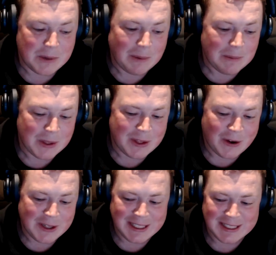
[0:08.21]
the, problem
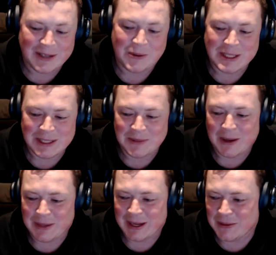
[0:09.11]
with Arch is, and the
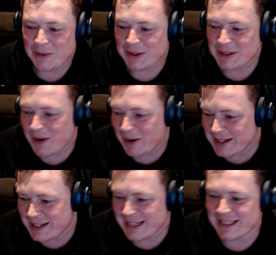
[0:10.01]
reason why we don't all use
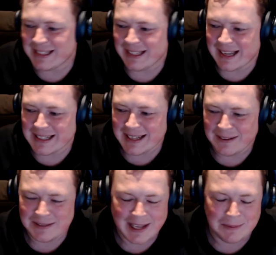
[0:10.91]
Arch is it
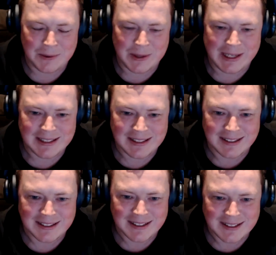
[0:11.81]
doesn't have stable
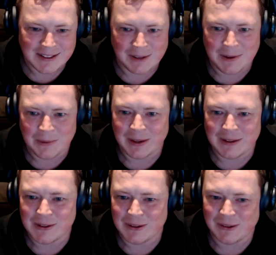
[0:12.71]
releases. So if you
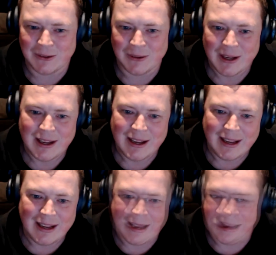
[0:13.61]
want to
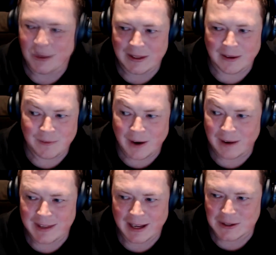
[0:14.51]
install it on
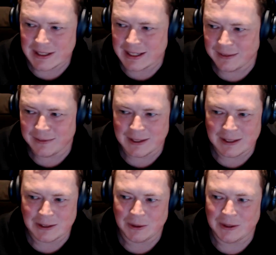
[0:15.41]
5,000
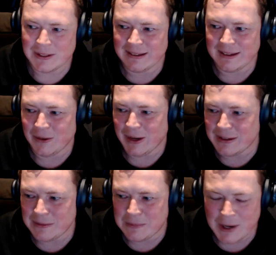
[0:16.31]
servers or use it in
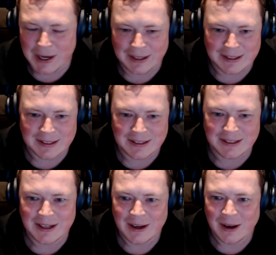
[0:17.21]
your
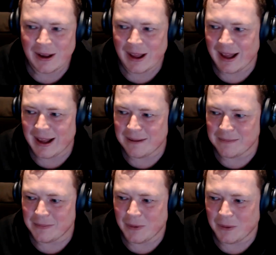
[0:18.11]
enterprise
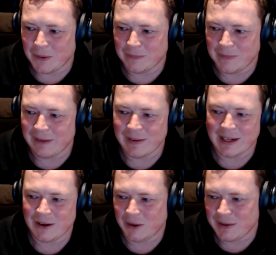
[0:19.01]
um, or
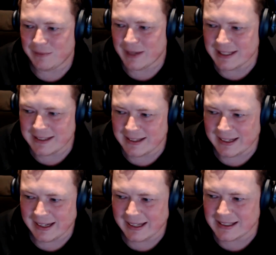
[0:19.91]
even in your
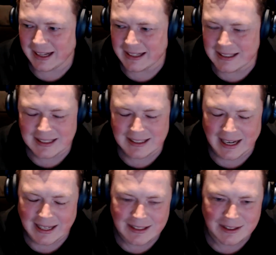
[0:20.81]
university, it, it just
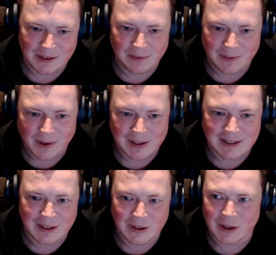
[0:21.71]
changes too
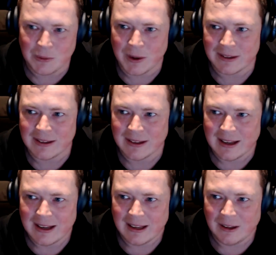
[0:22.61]
fast. You don't want
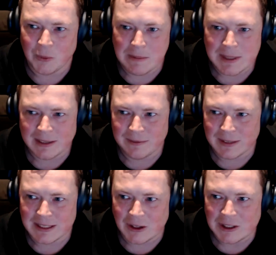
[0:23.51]
your web
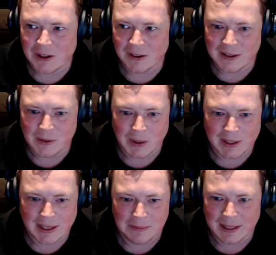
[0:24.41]
server is not starting
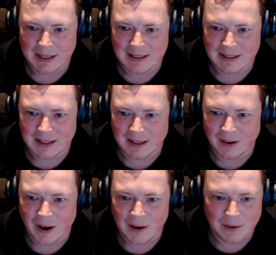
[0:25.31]
one day because
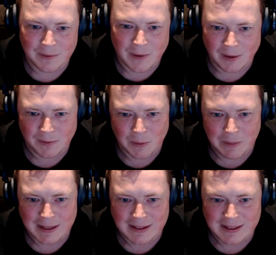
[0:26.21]
the config file
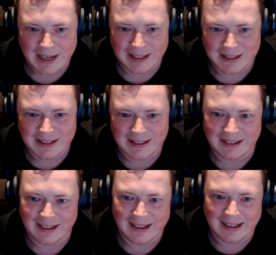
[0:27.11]
format
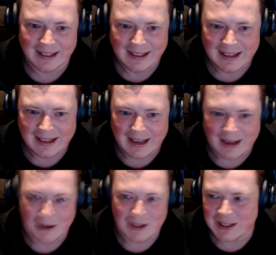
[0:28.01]
changed uh,
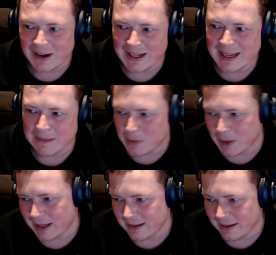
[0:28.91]
at last night's
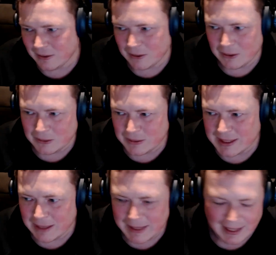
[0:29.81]
upgrade
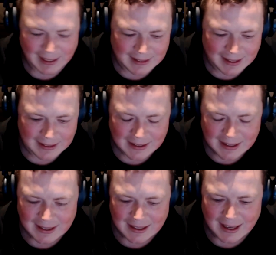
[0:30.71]
or something like that.
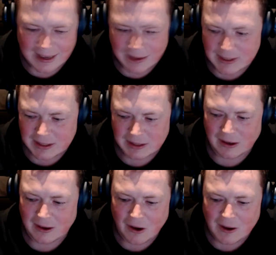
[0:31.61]
So Arch
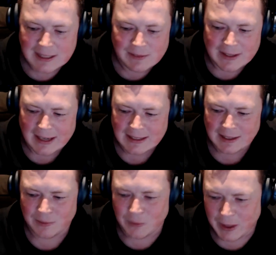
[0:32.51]
is Arch is
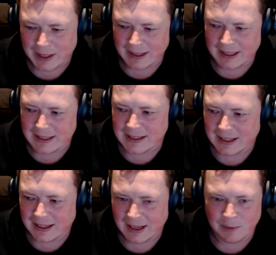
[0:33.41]
fantastic for what it
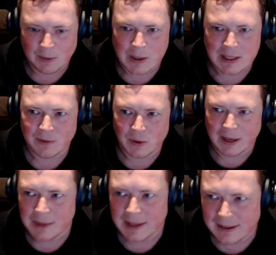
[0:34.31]
is. If it wasn't
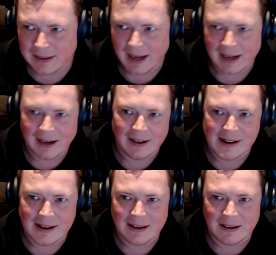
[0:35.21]
for Debian and
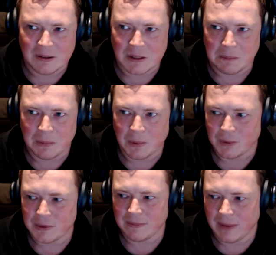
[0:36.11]
I didn't need to
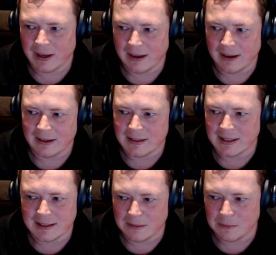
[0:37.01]
support a uh,
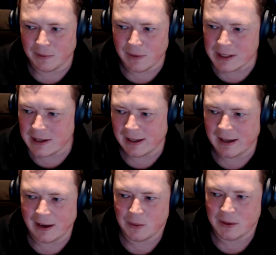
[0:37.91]
system
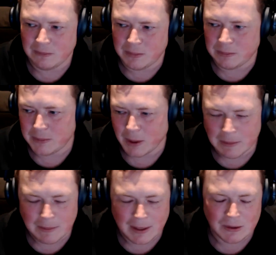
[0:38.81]
professionally, I would
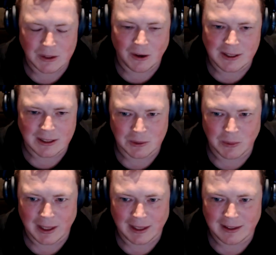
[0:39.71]
probably use Arch
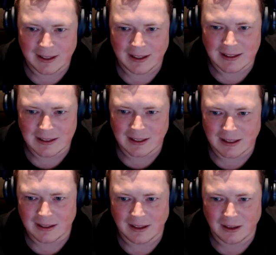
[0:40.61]
as well. I think it's
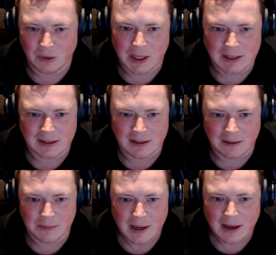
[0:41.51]
a, a great
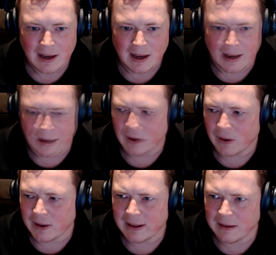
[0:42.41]
system. They're
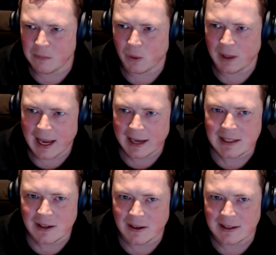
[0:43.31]
a lot more
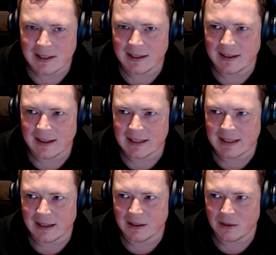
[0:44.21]
lax on certain
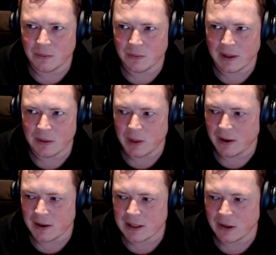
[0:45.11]
things that than
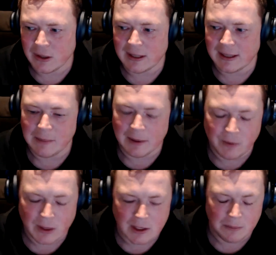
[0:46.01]
we are. So in
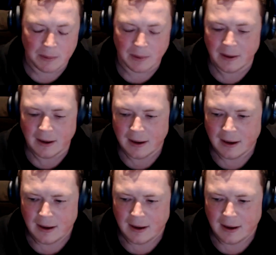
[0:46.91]
Debian, for example,